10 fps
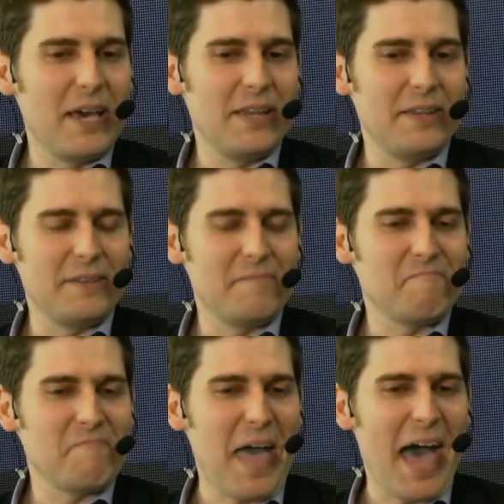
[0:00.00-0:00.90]
that
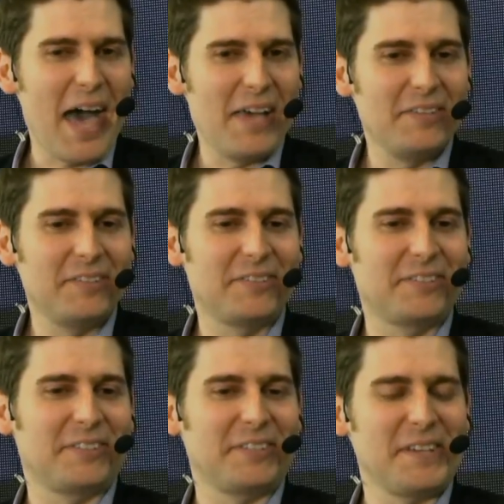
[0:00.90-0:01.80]

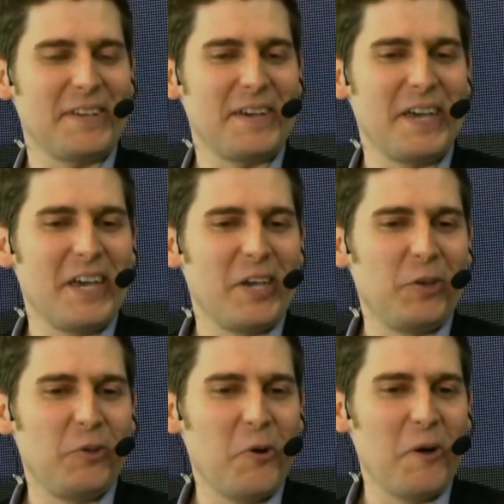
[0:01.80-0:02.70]
has
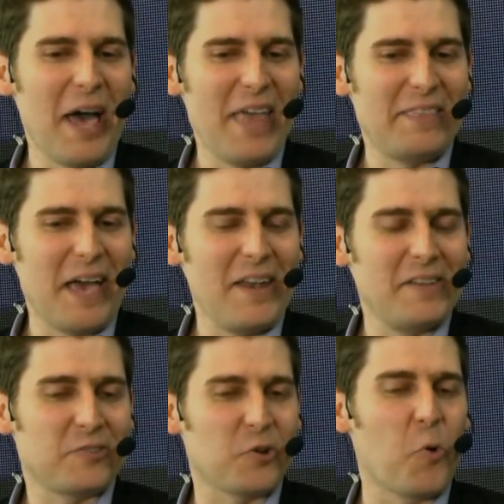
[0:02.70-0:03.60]
you know at, at
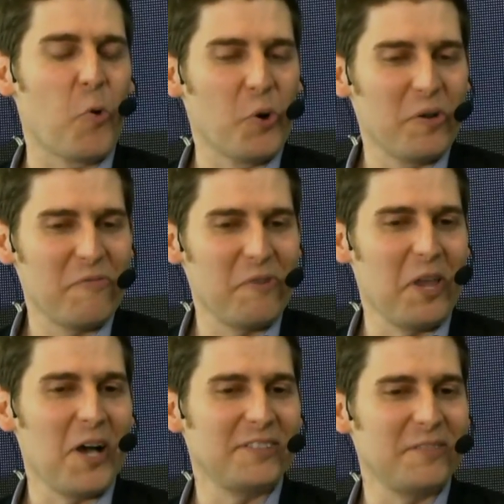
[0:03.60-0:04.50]
its core
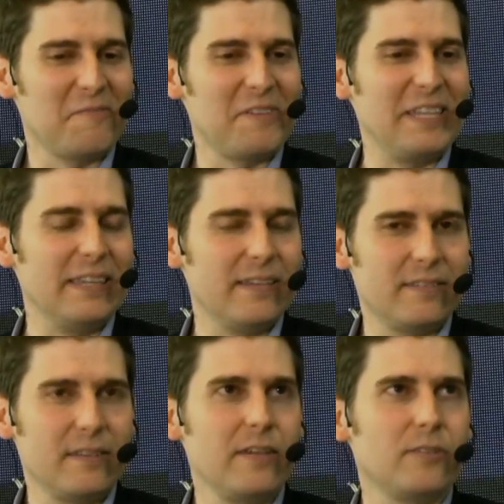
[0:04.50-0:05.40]
philosophy
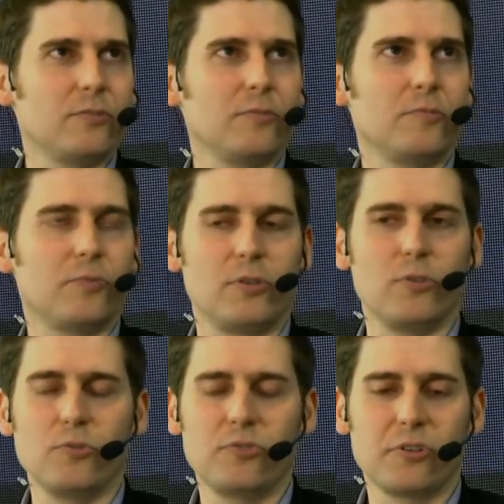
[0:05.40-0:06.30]
listening to to
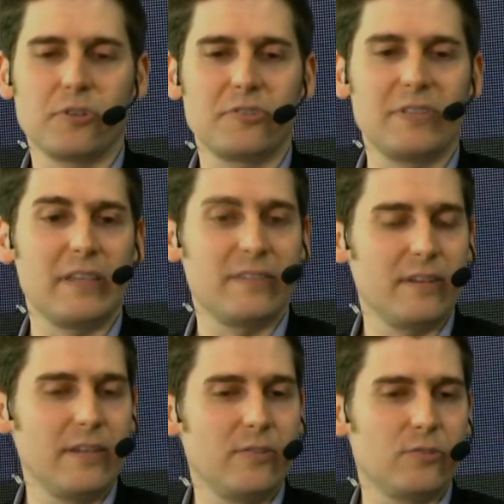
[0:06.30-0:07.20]
users
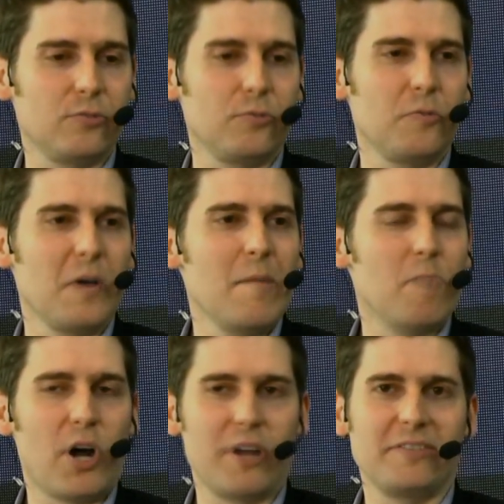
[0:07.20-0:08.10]
listening to
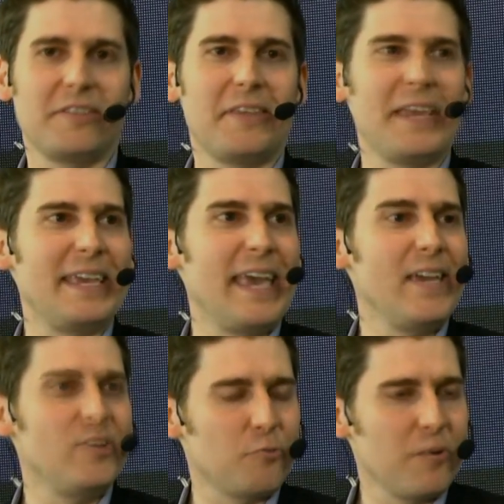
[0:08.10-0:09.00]
parties that they
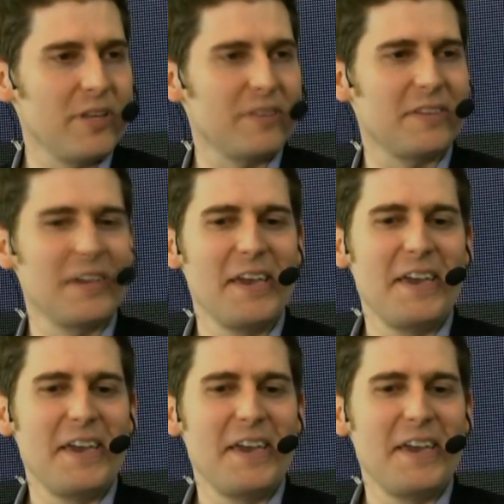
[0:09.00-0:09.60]
engage with